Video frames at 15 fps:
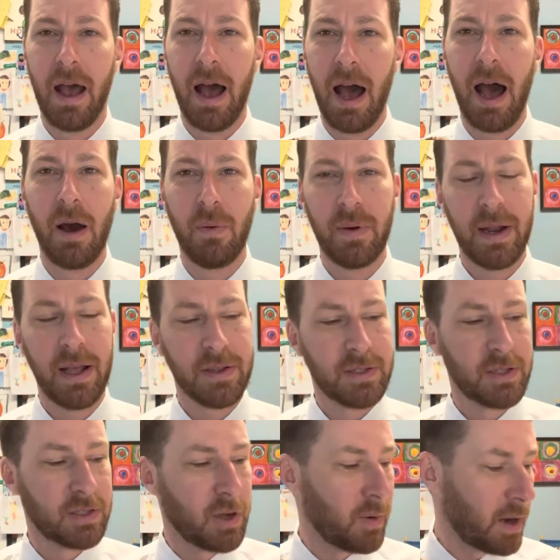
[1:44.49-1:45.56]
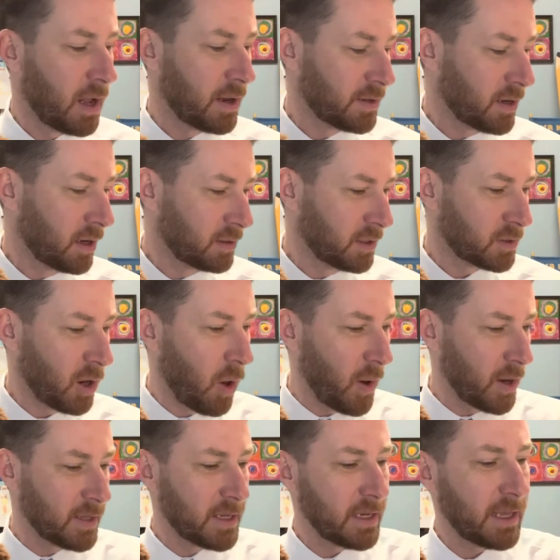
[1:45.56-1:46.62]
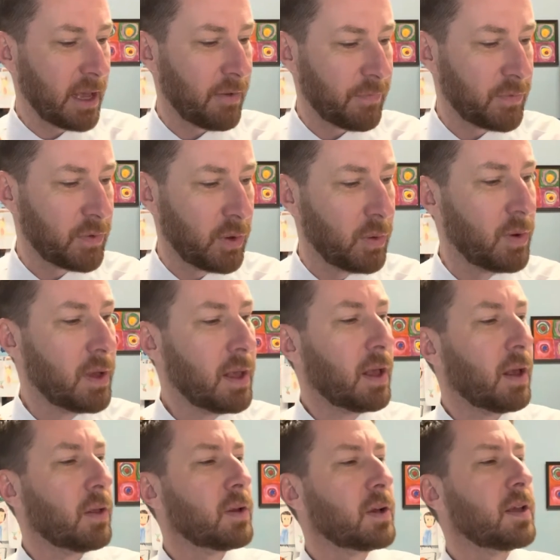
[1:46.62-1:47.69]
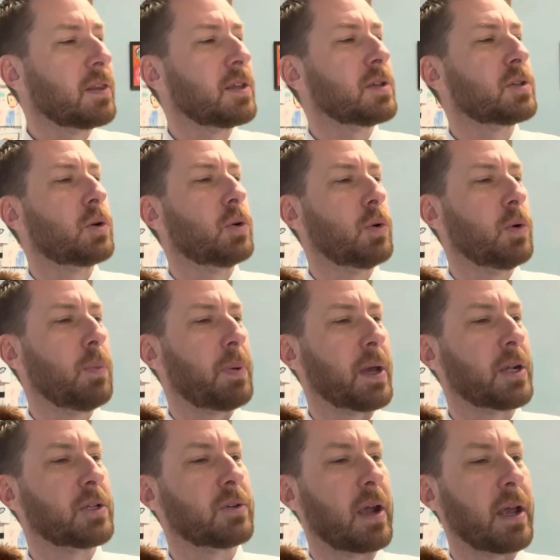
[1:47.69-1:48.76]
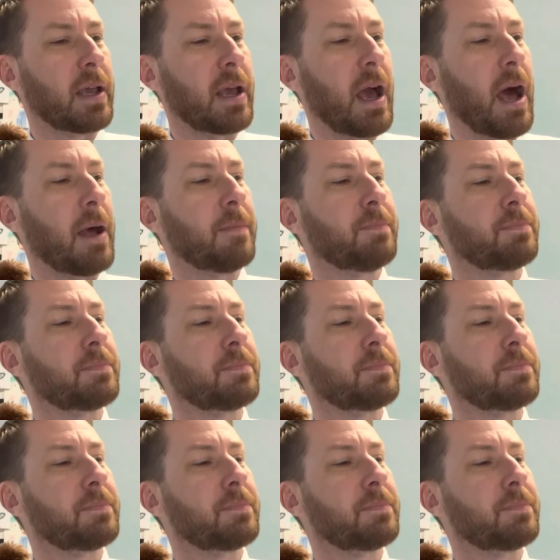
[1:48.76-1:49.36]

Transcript: Uh, what else is going on, Douglas? Oh, I did get a few. Look at this cool picture I got.